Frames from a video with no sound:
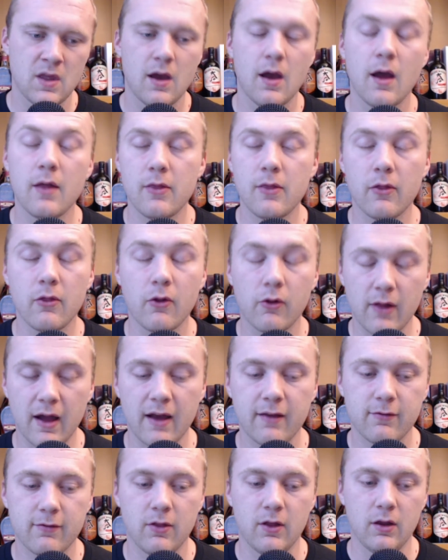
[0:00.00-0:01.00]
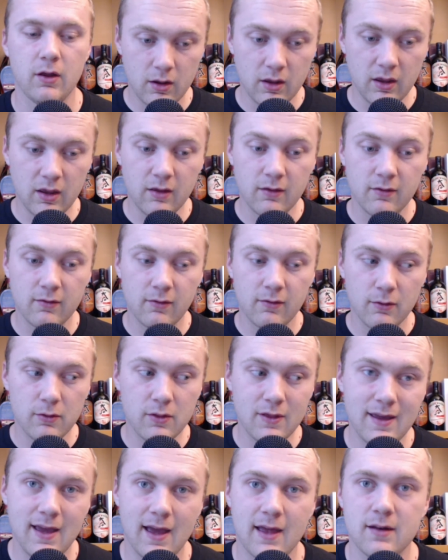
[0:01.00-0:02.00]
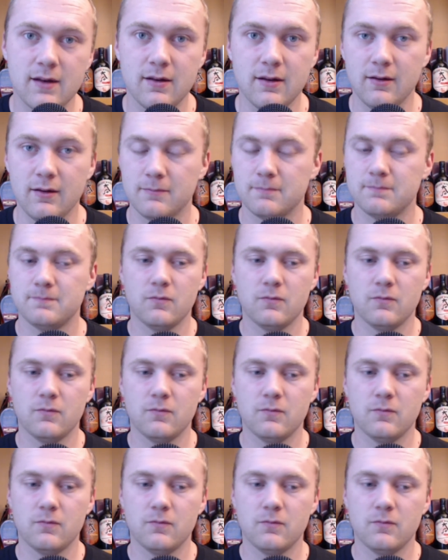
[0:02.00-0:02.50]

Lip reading: And then the last thing is the ending.